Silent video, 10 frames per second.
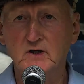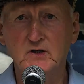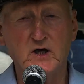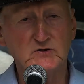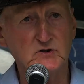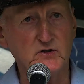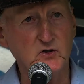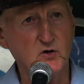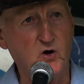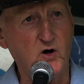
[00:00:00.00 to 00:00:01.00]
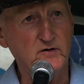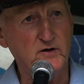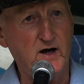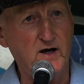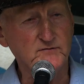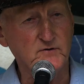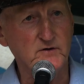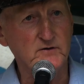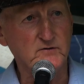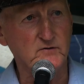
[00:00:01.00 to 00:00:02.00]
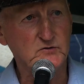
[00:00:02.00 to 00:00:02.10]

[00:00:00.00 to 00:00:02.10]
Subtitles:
he actually glided half the length